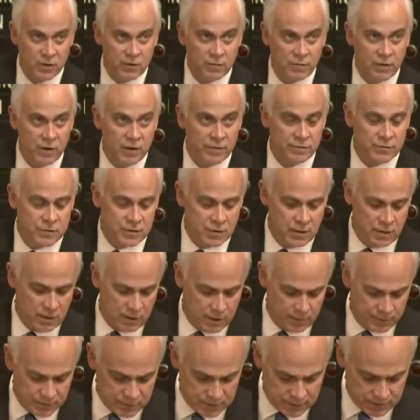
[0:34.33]
innovative
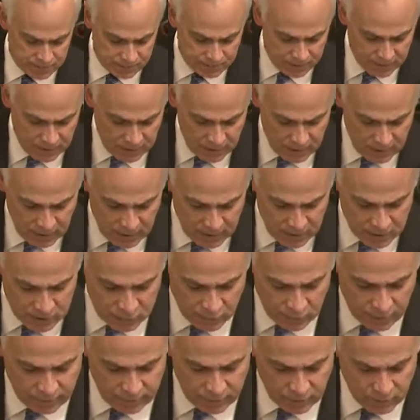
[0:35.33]
startups. This
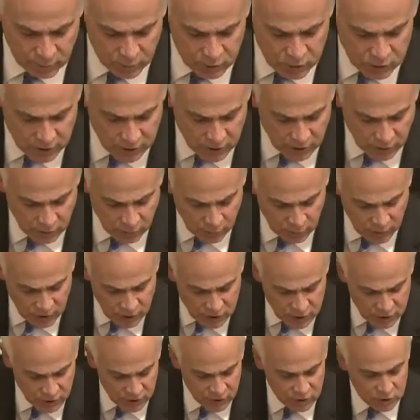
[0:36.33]
revolutionary
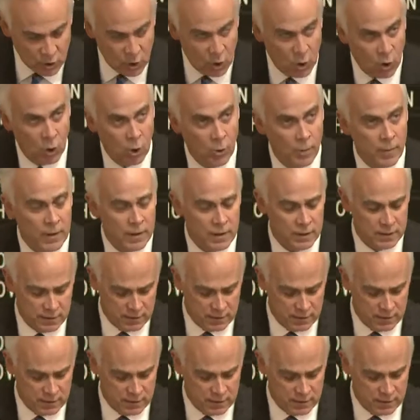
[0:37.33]
region is home